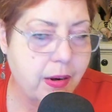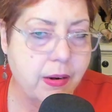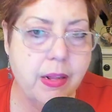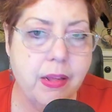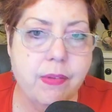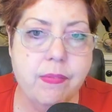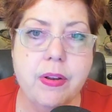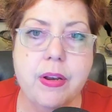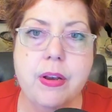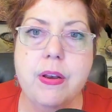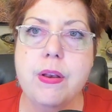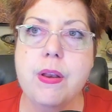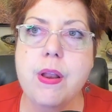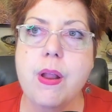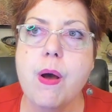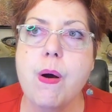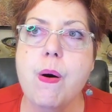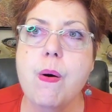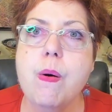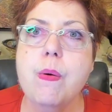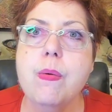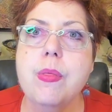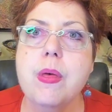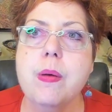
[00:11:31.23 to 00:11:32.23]
even
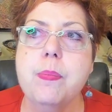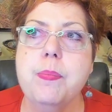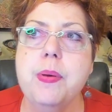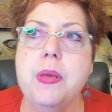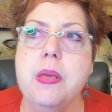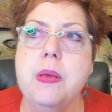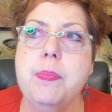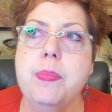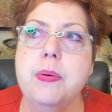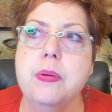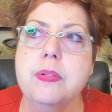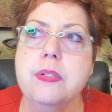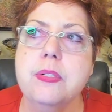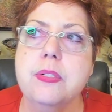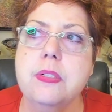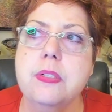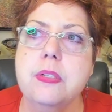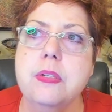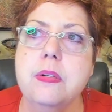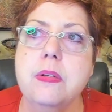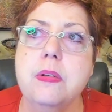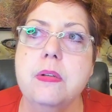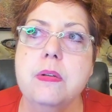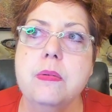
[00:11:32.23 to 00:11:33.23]
know that people
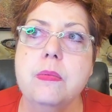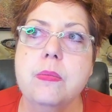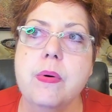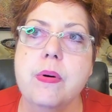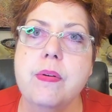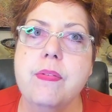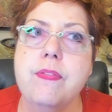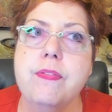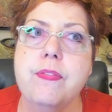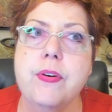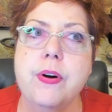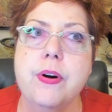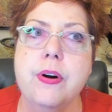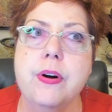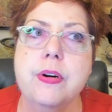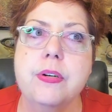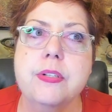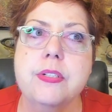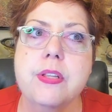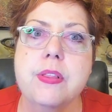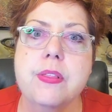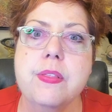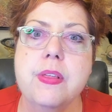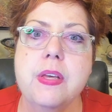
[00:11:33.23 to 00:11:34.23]
still refer
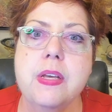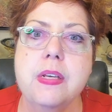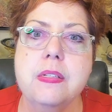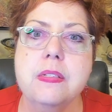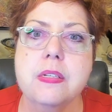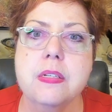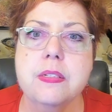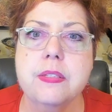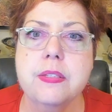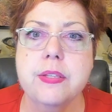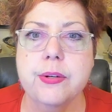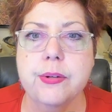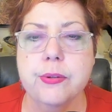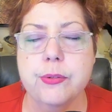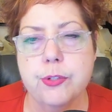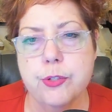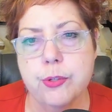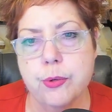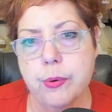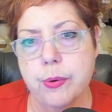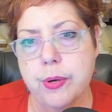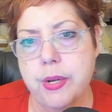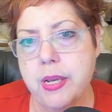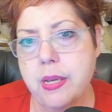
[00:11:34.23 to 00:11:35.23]
to things as their
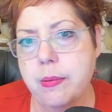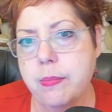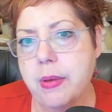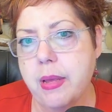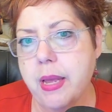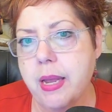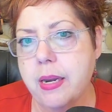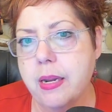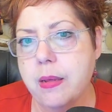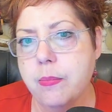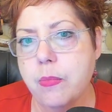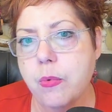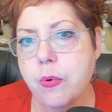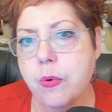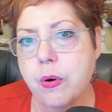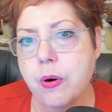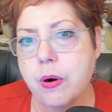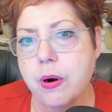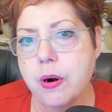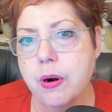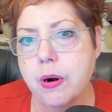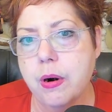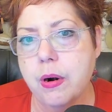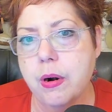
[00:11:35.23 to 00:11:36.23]
dream
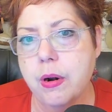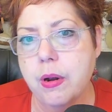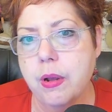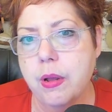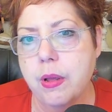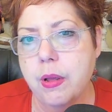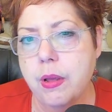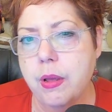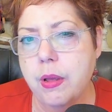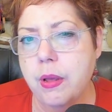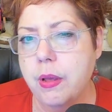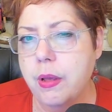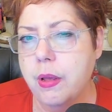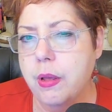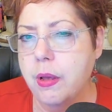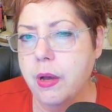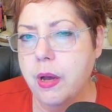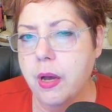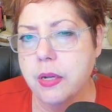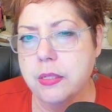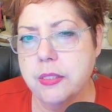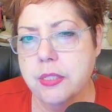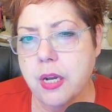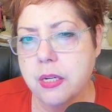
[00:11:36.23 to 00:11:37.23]
anymore.
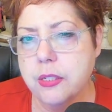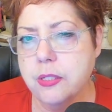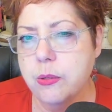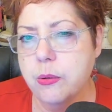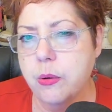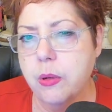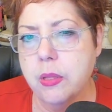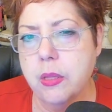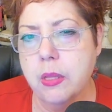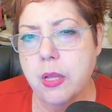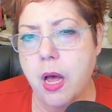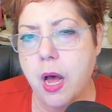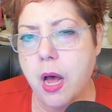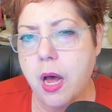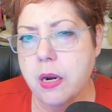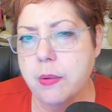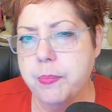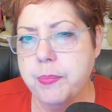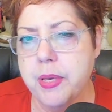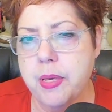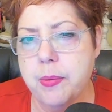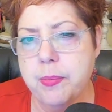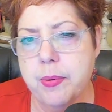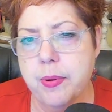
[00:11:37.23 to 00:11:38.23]
I talk to a lot of
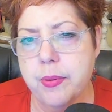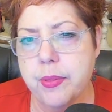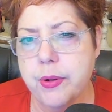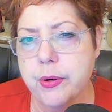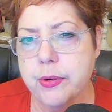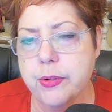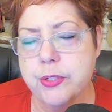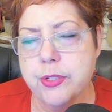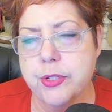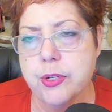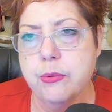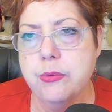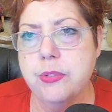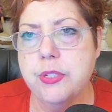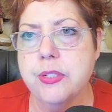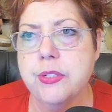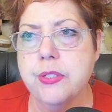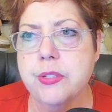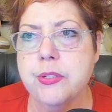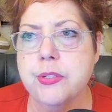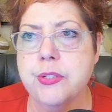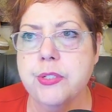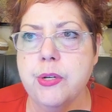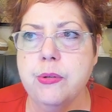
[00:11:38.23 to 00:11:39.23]
people that are so
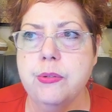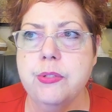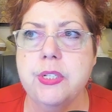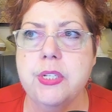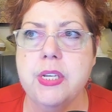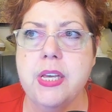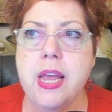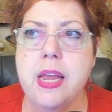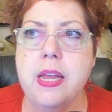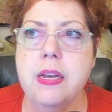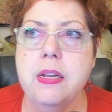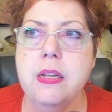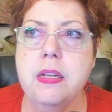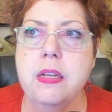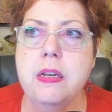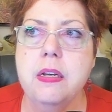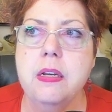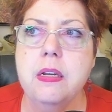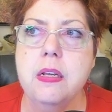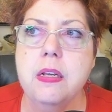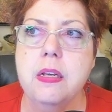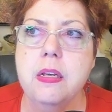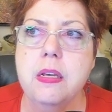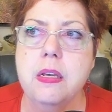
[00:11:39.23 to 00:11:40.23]

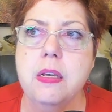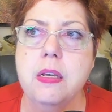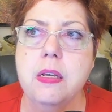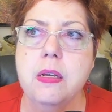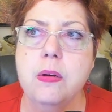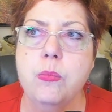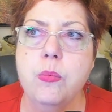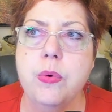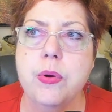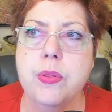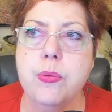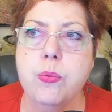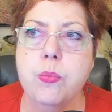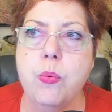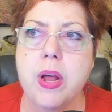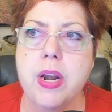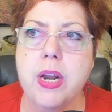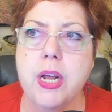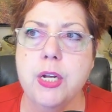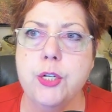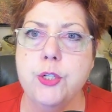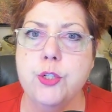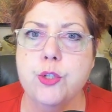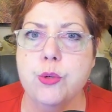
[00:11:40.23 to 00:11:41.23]
disassociated with what
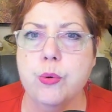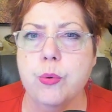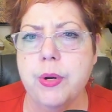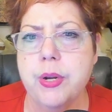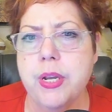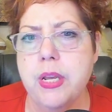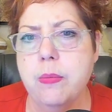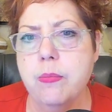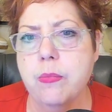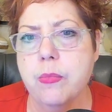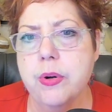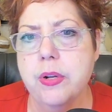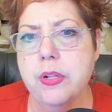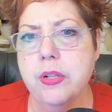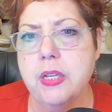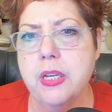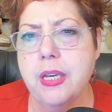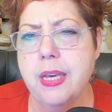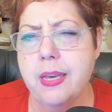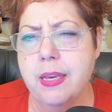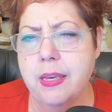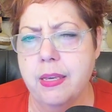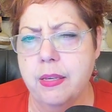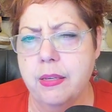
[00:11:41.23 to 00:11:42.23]
a dream
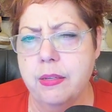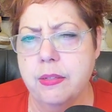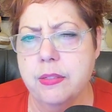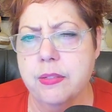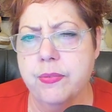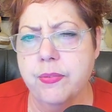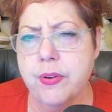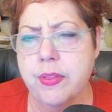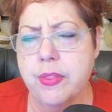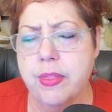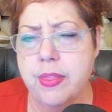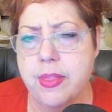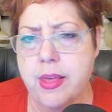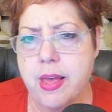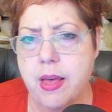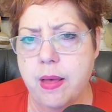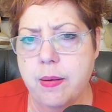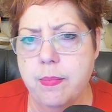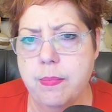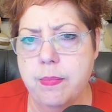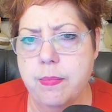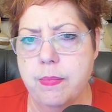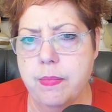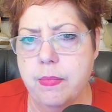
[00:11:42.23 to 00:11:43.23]
really is for
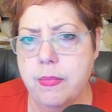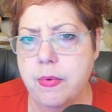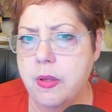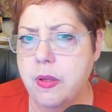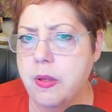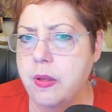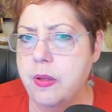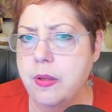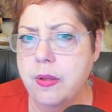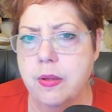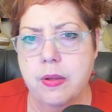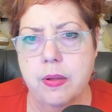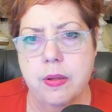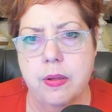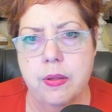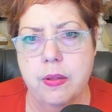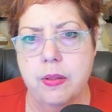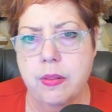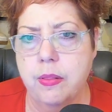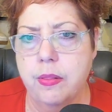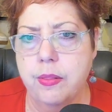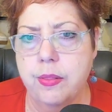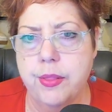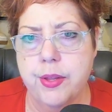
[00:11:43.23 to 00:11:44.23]
them.
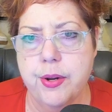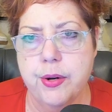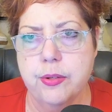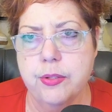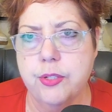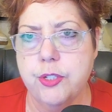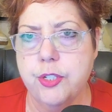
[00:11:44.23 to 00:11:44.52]
They're